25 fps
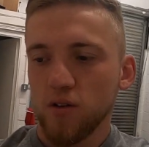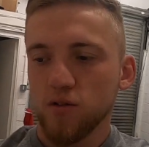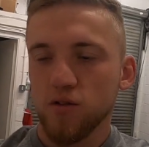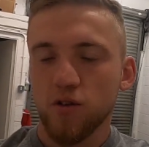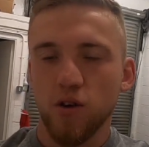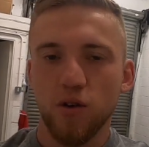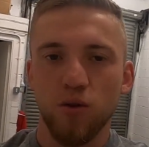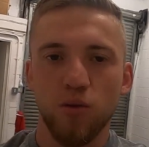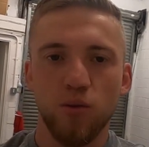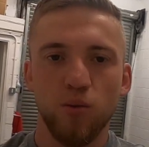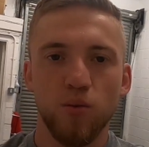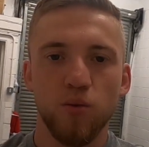
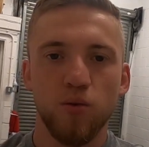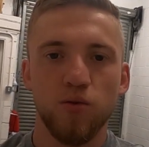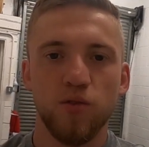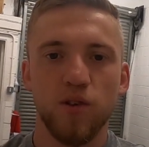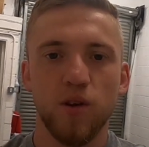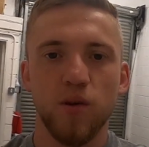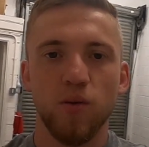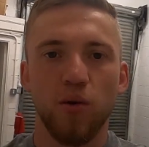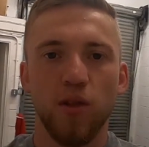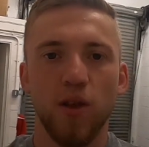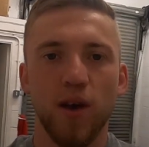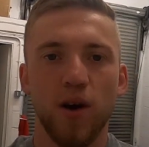So we'll
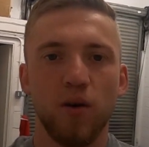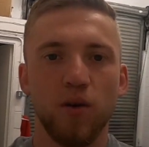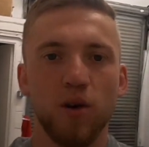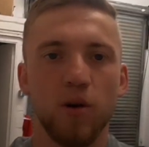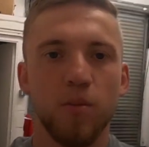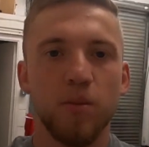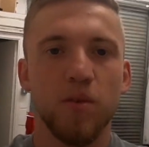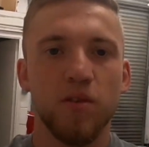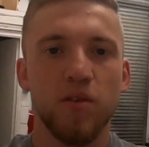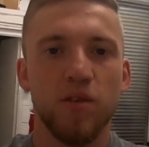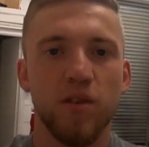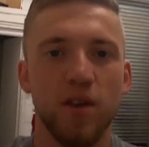see what the
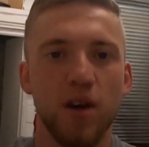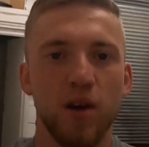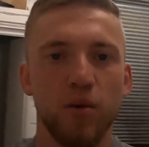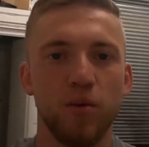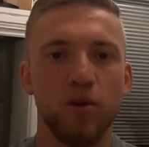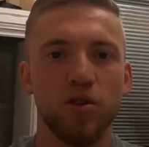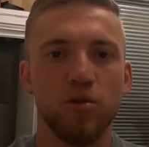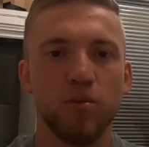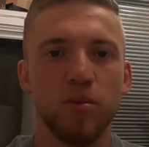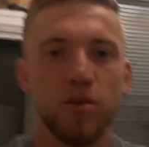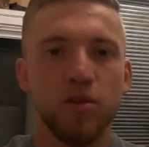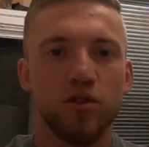outcome is today,
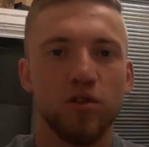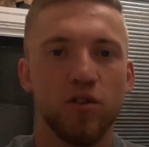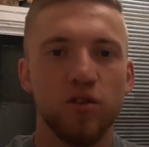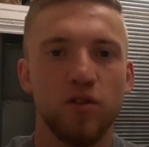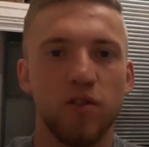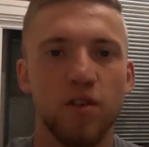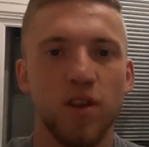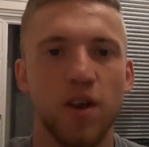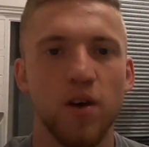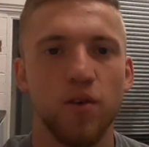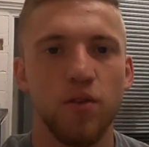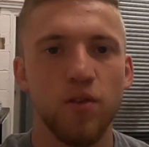which means
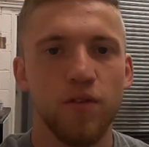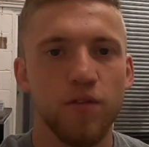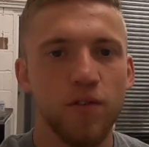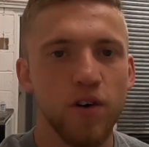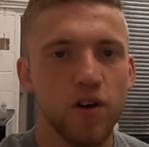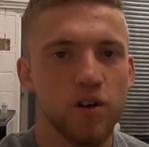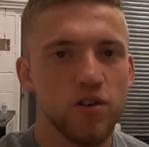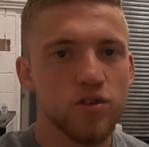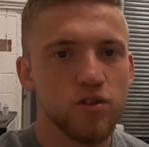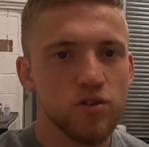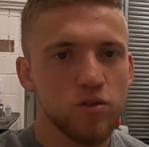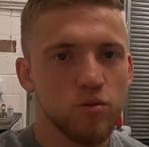just today on the
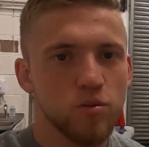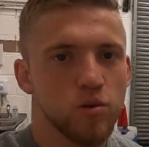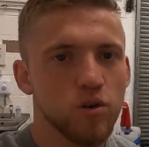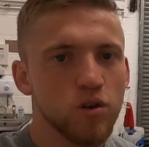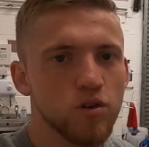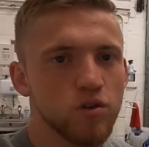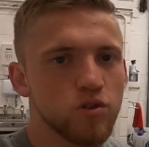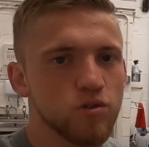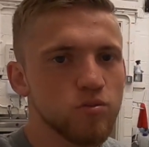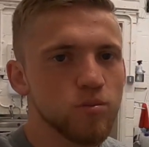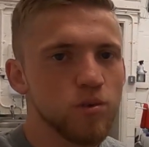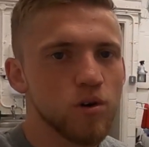first job, I've
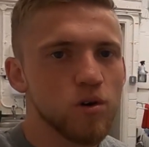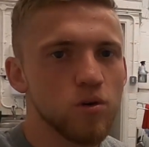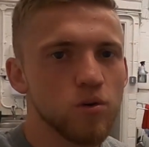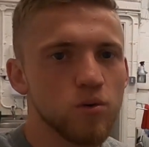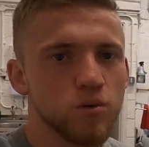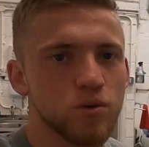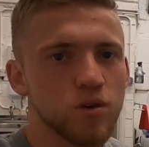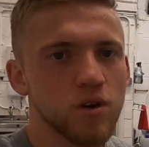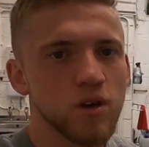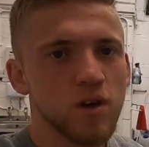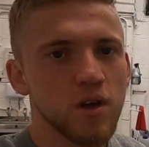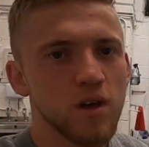got to use my
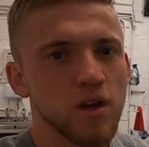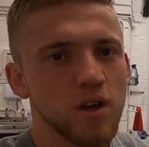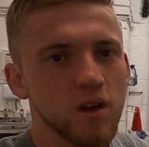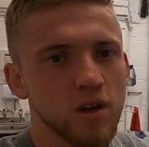old